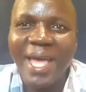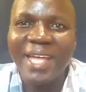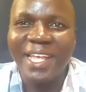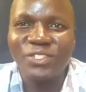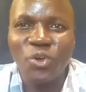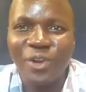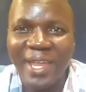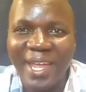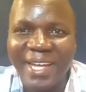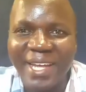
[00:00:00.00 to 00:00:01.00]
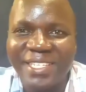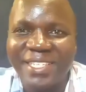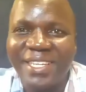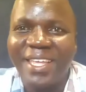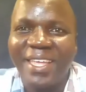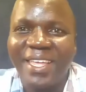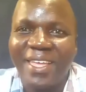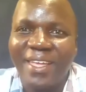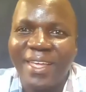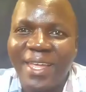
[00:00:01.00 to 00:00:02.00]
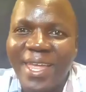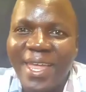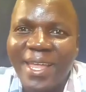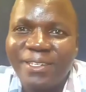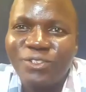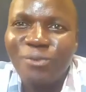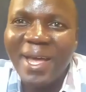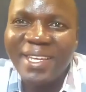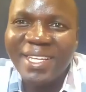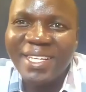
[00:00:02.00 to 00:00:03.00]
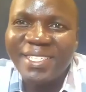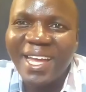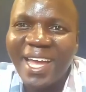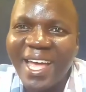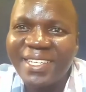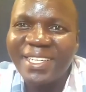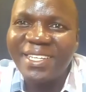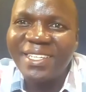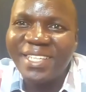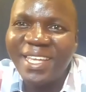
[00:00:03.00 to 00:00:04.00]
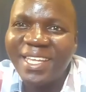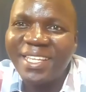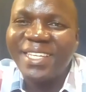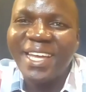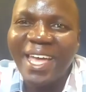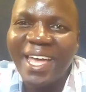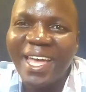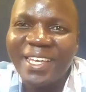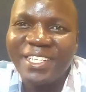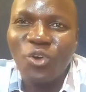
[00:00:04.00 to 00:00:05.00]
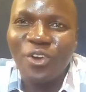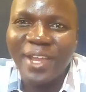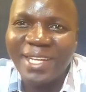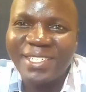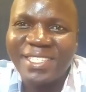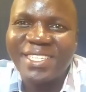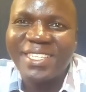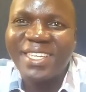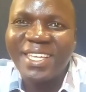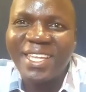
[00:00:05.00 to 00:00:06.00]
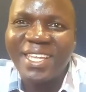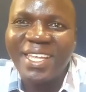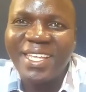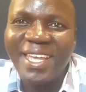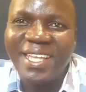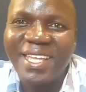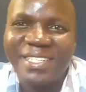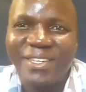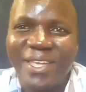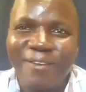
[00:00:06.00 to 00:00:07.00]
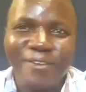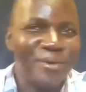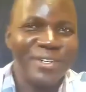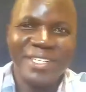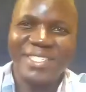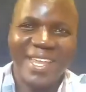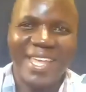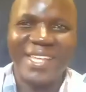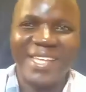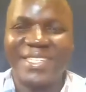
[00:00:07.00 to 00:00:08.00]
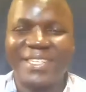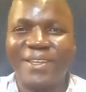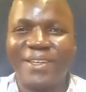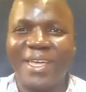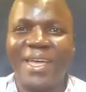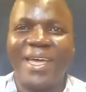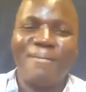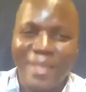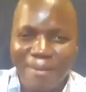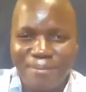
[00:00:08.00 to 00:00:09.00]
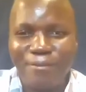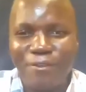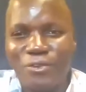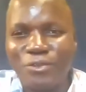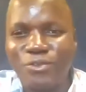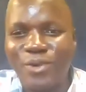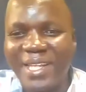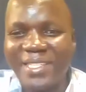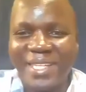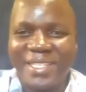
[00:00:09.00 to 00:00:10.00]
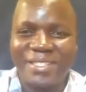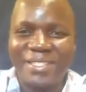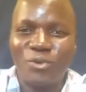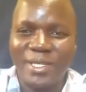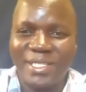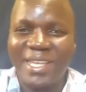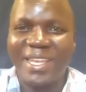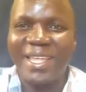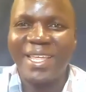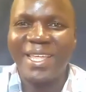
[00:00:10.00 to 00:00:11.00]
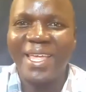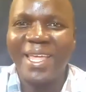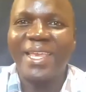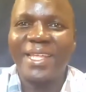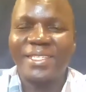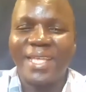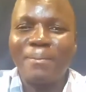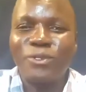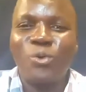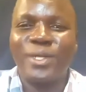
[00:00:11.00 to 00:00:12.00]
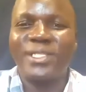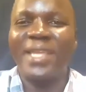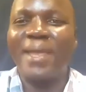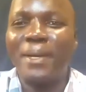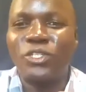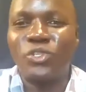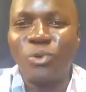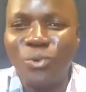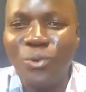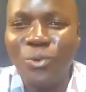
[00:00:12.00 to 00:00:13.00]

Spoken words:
that's correct. Chumani Tengani is correct. Yes, everybody is right. I'm happy for you to answer this question. Let's come to question number 2.